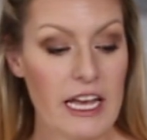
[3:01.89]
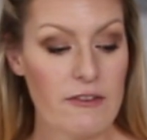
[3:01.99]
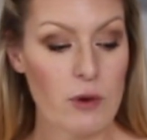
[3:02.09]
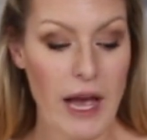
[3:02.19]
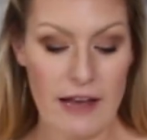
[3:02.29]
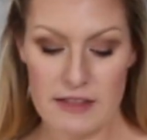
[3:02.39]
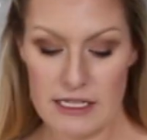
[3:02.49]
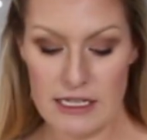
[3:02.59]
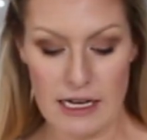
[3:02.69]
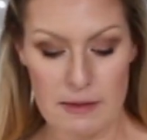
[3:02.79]
If you have the
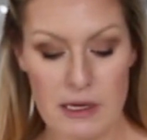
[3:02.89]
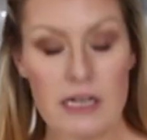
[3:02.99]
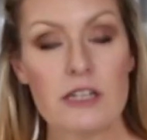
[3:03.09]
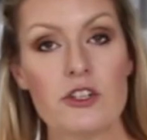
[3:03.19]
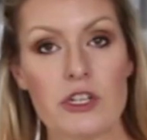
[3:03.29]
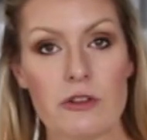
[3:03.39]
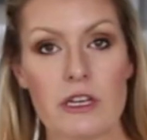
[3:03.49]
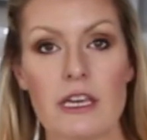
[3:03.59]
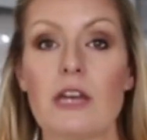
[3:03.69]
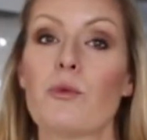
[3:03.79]
time, chill
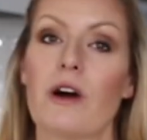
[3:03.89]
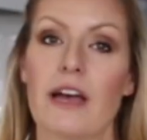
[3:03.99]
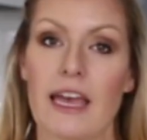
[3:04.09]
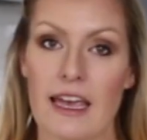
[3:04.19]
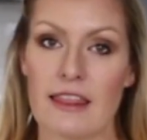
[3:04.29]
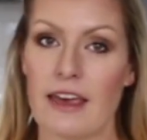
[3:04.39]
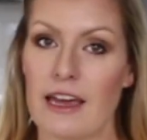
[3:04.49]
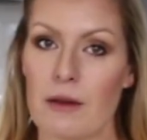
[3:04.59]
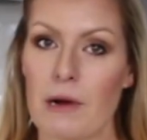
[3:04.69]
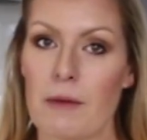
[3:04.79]
the quinoa and the
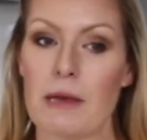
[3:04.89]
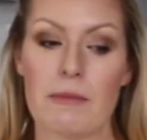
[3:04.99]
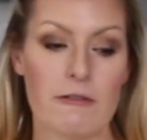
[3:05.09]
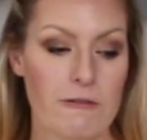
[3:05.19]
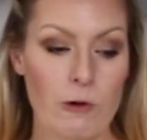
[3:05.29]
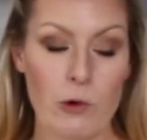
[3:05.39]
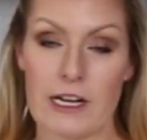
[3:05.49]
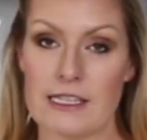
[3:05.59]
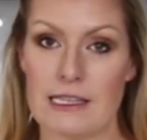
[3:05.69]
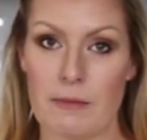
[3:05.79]
edamame before
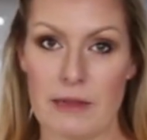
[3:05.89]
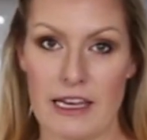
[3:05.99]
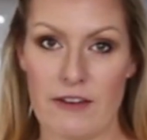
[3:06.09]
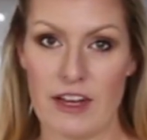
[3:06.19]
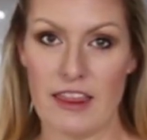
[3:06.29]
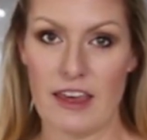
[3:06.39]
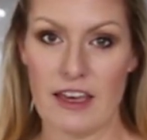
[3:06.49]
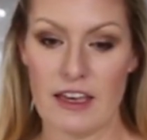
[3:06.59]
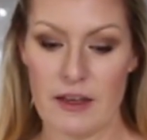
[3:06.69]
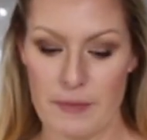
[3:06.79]
assembling everything.